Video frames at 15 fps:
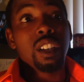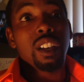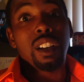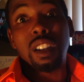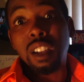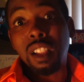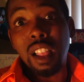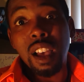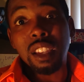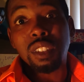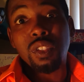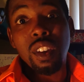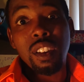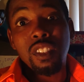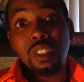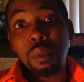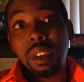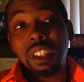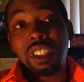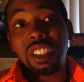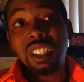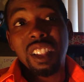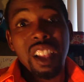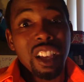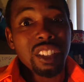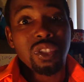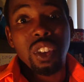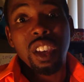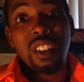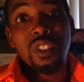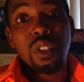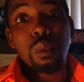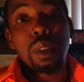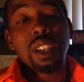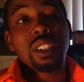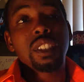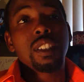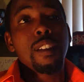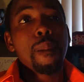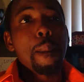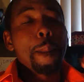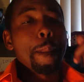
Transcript: unclassified information, classified information